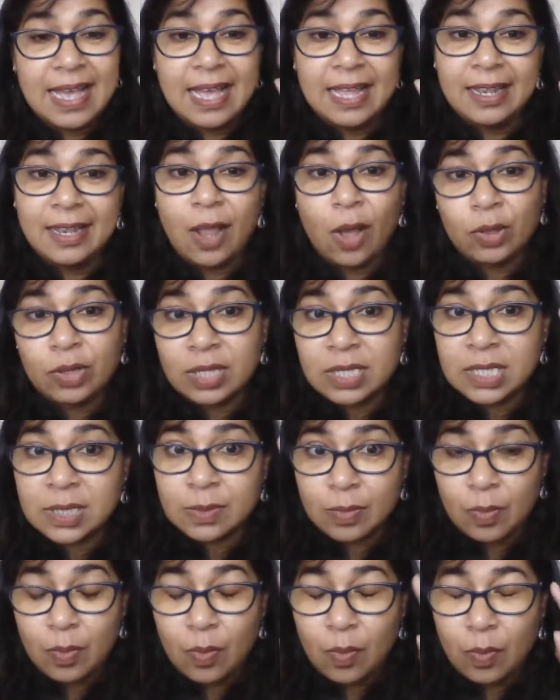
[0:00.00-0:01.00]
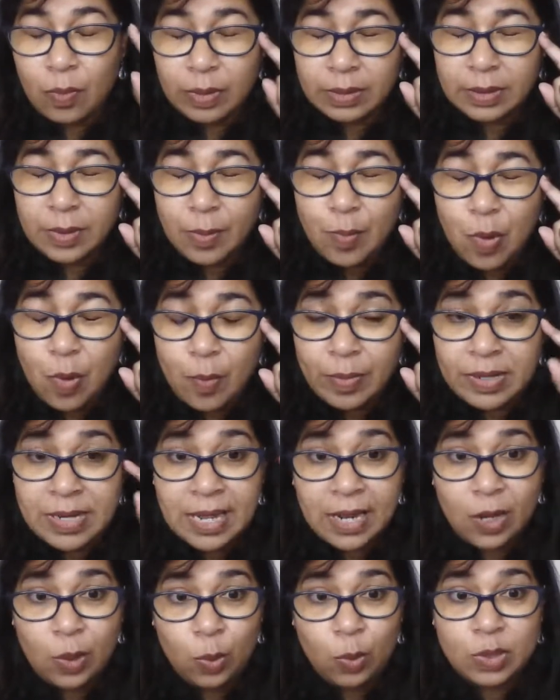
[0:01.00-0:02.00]
Now, the moment
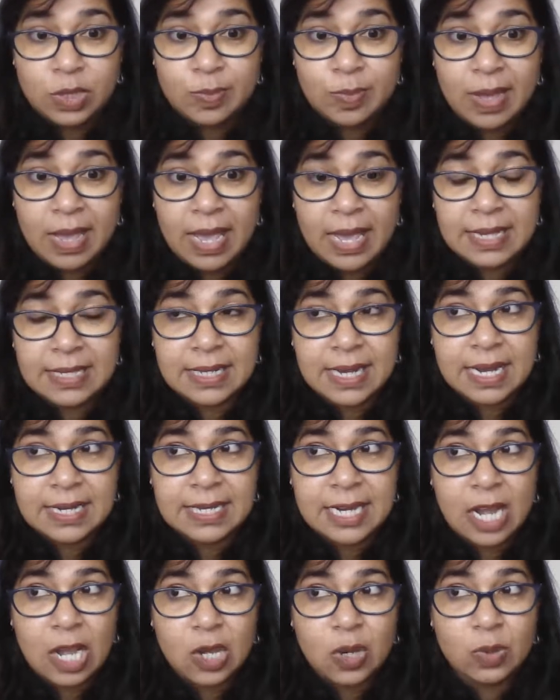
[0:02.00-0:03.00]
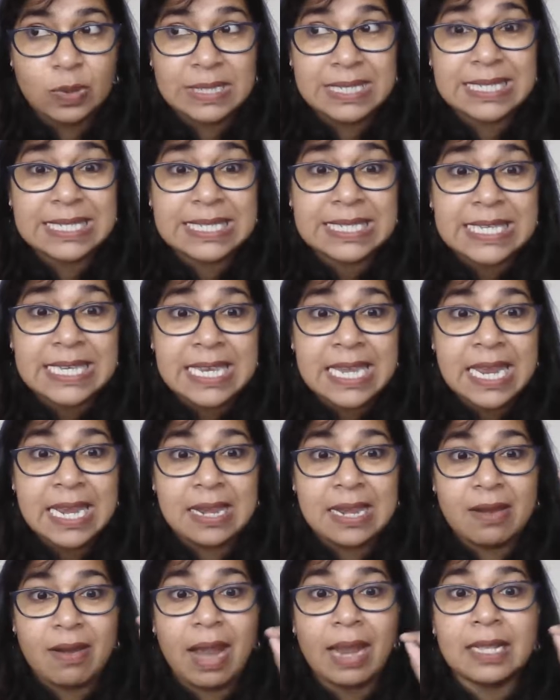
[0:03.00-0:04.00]
I close my eyes and I tell you
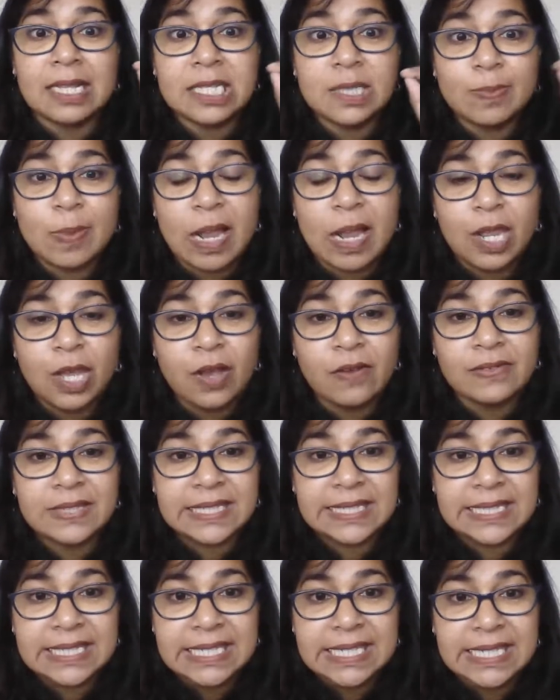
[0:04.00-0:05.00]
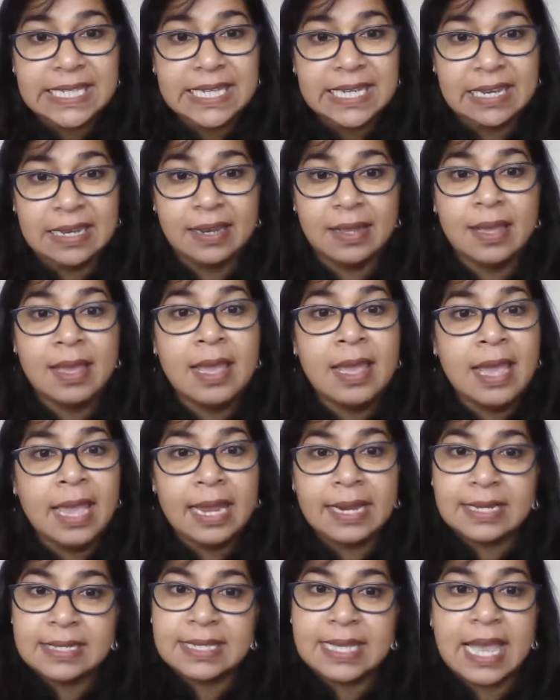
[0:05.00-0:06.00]
seen, right? The spelling of seen,
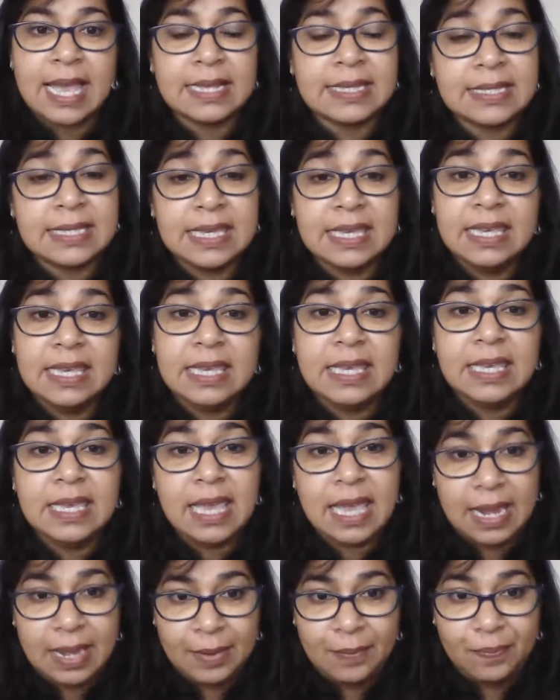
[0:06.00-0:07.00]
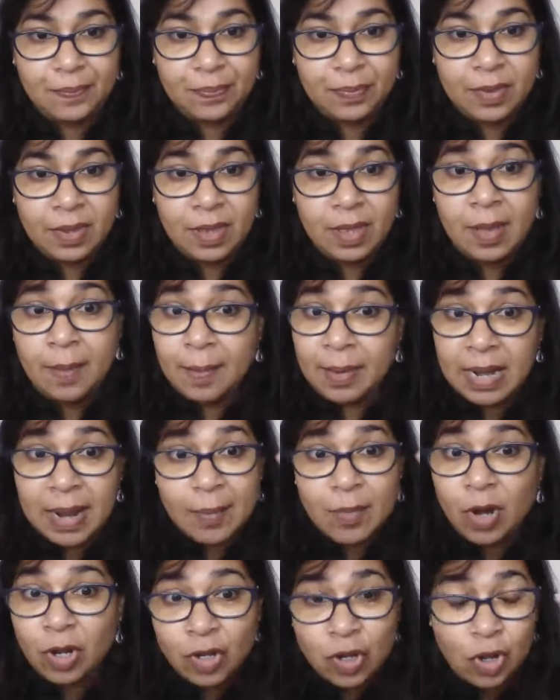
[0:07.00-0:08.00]
it is Seen.
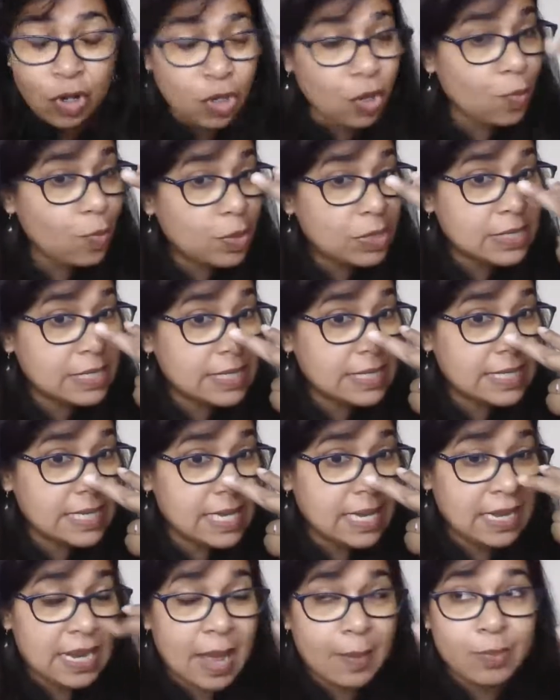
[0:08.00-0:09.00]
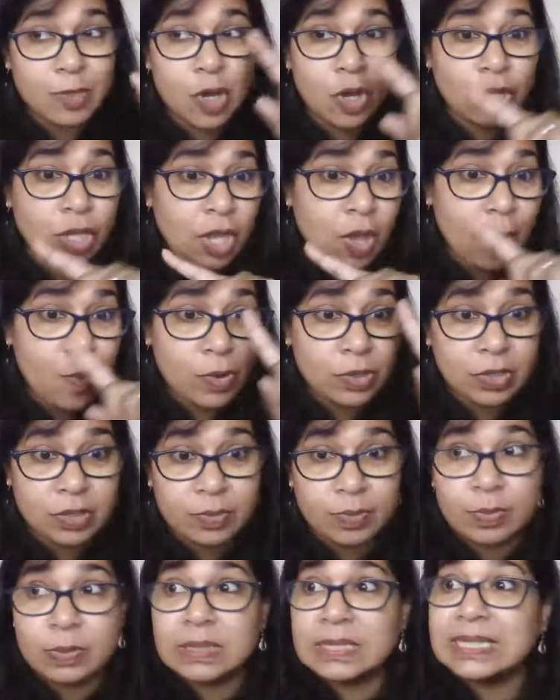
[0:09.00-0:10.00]
But I'm not talking about scene, I'm talking about
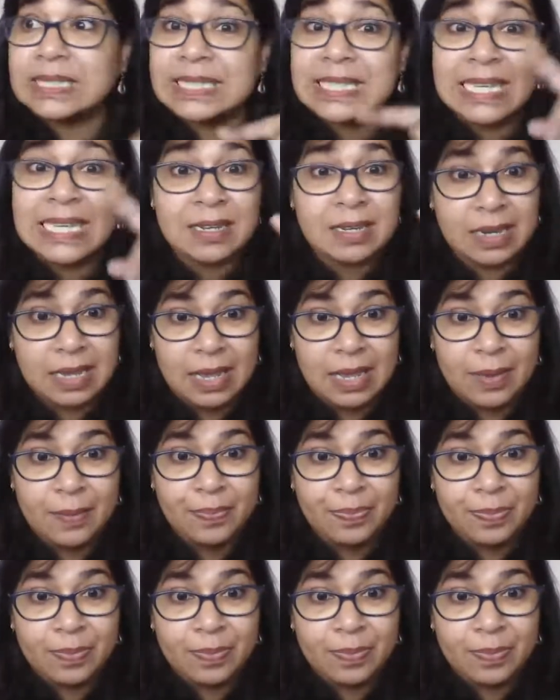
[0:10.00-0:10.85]
a scenery.